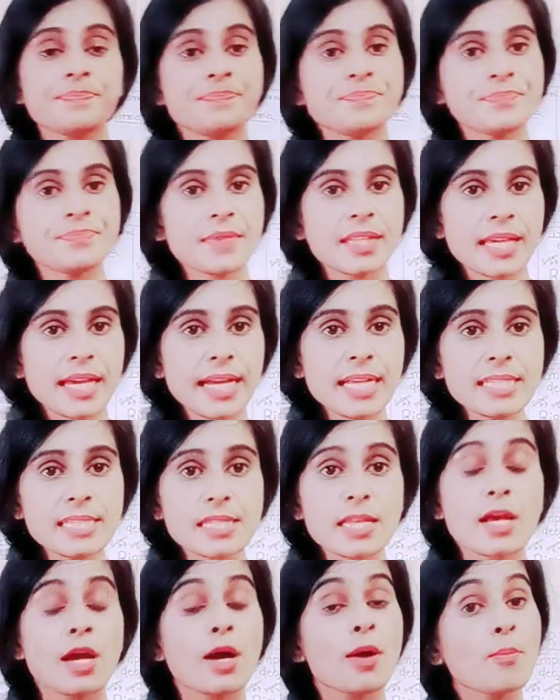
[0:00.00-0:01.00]
Yes,
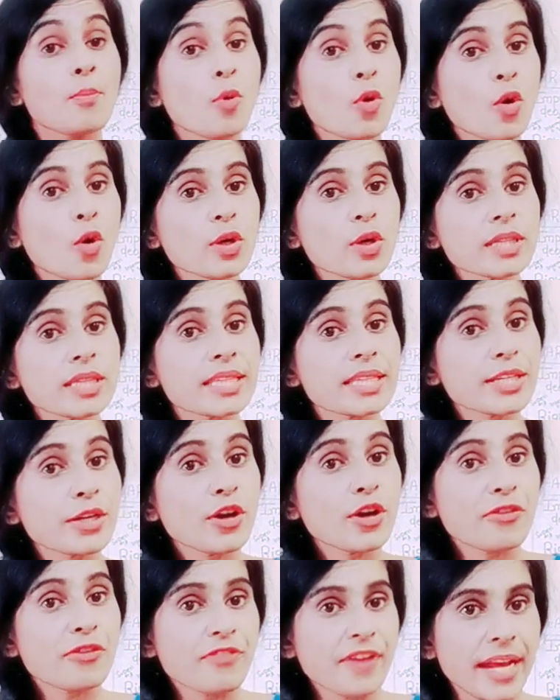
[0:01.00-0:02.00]
both your
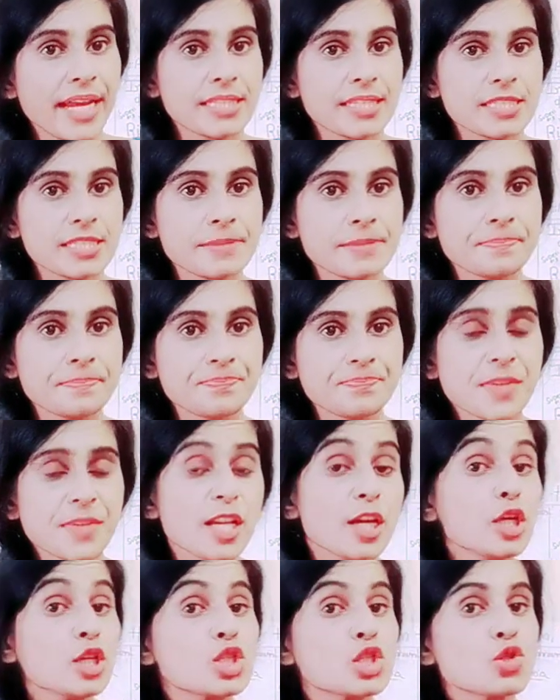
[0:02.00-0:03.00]
veins.
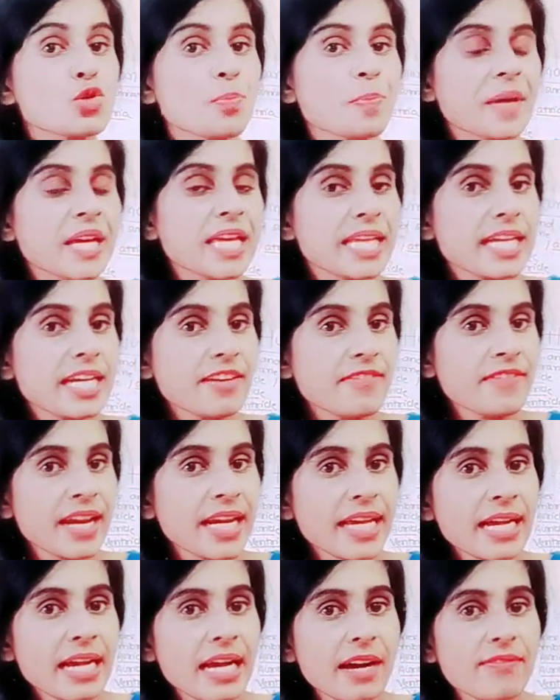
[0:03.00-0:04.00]
Superior vena
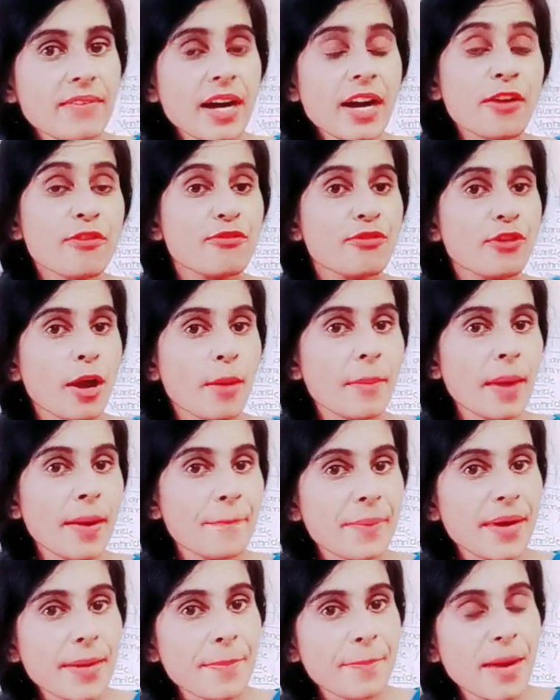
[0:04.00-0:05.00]
cava from
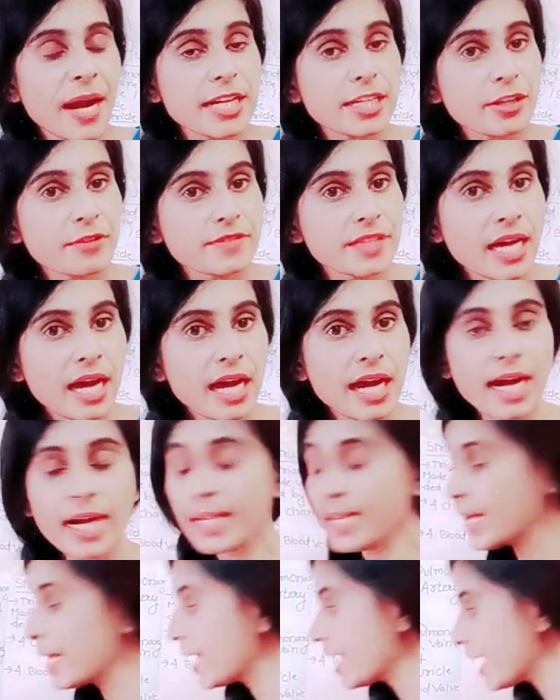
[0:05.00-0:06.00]
upper part of the heart.
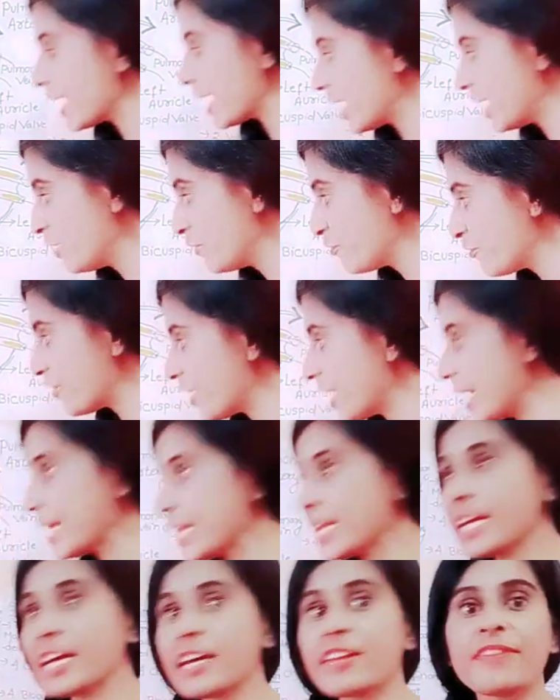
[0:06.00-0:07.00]

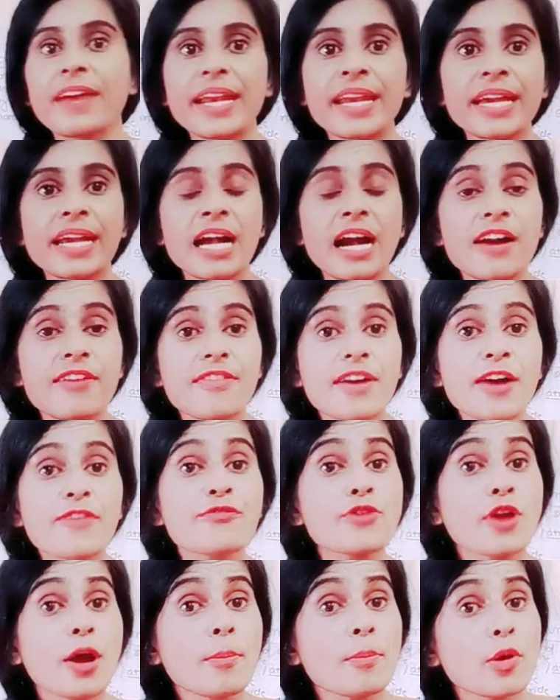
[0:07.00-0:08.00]
Inferior vena cava
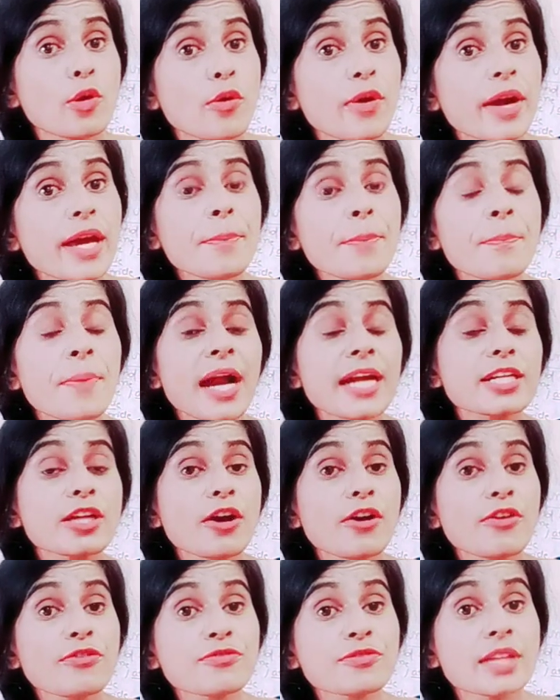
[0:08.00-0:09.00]
from lower part
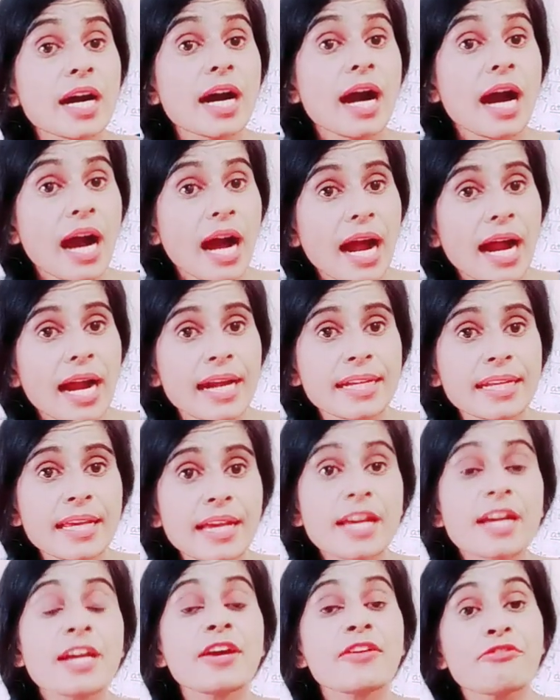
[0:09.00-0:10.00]
of the heart
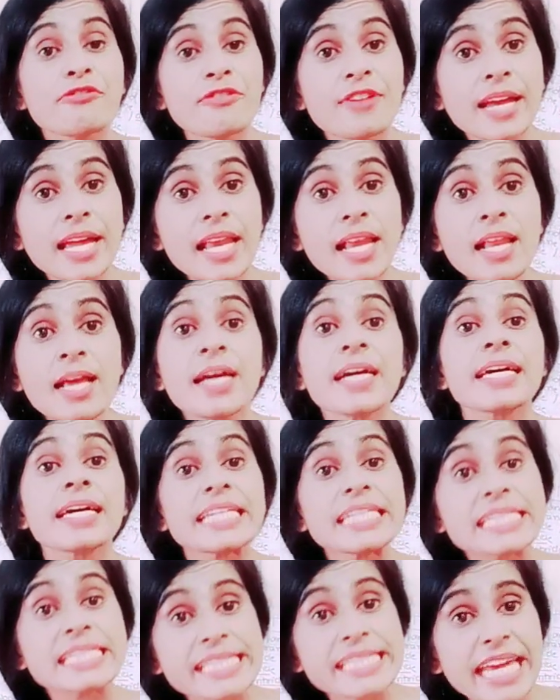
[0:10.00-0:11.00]
will
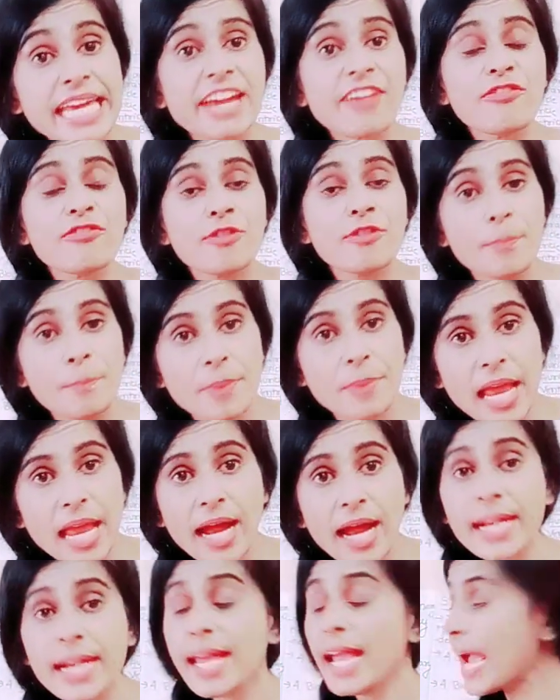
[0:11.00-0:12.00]
receive blood
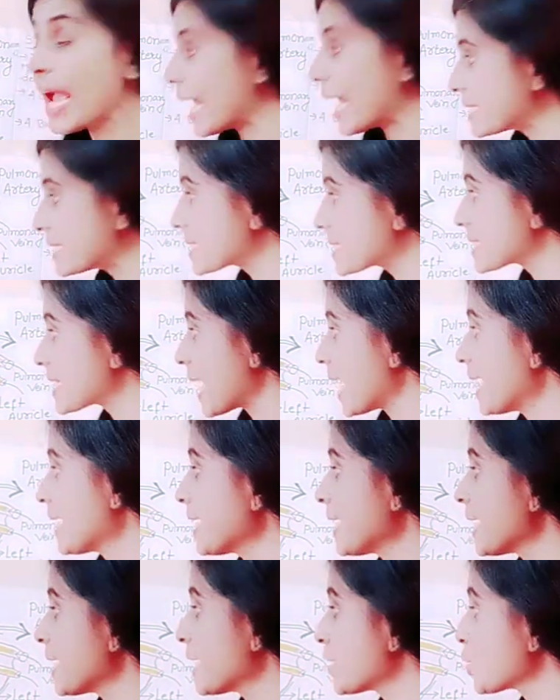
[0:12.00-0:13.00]
and send
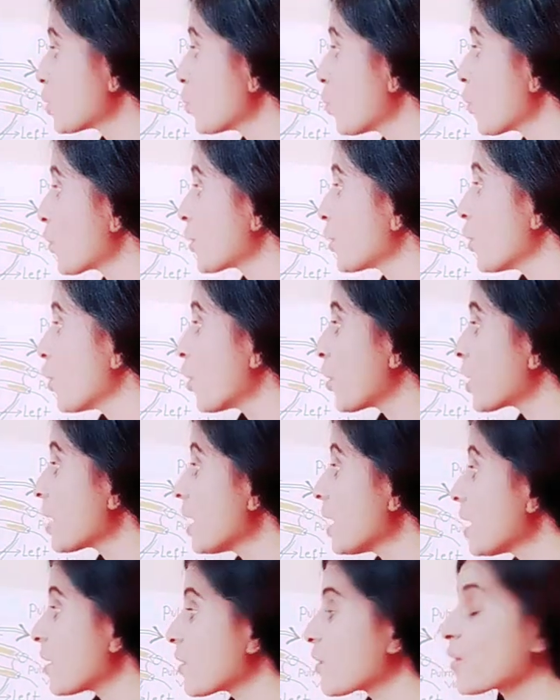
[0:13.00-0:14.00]
it to your
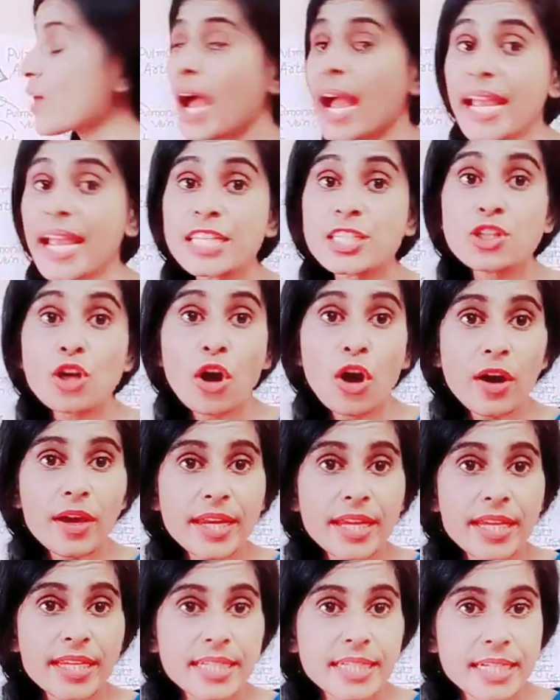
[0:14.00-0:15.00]
right
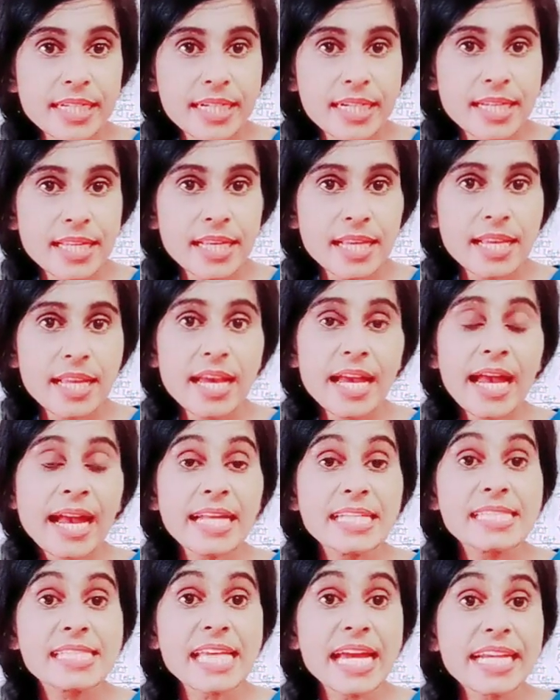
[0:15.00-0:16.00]
auricle. And
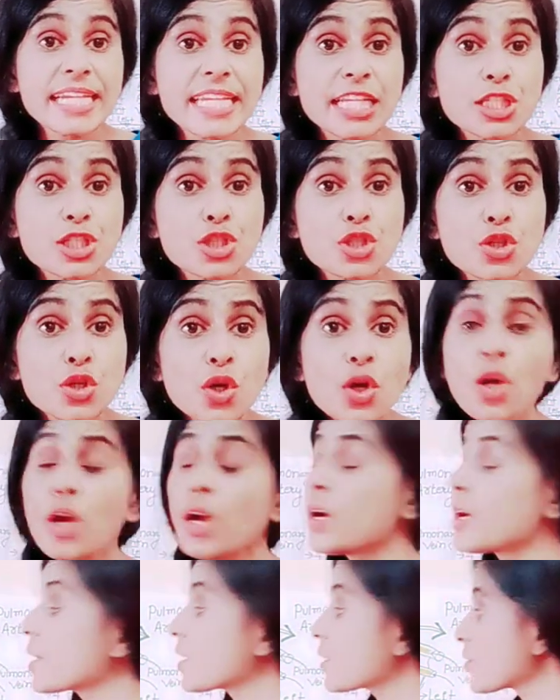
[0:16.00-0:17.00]
send it to
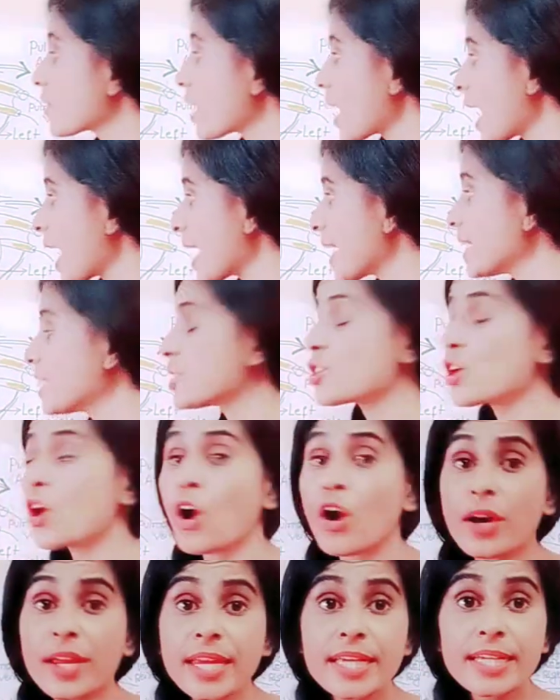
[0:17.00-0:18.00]
right
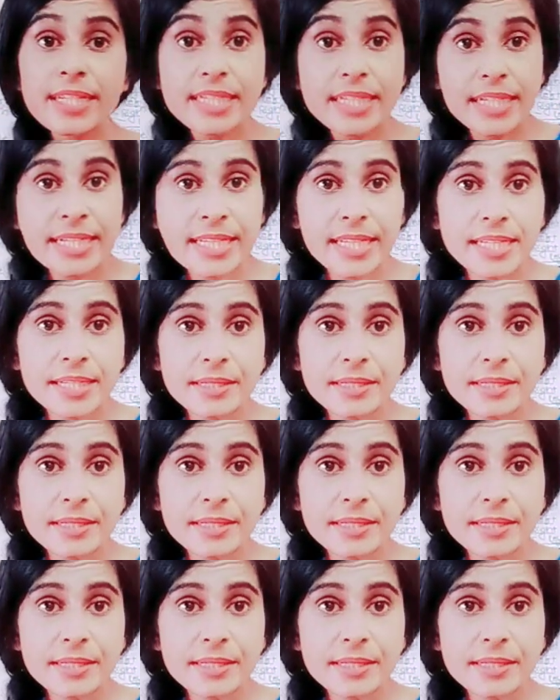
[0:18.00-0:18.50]
auricle.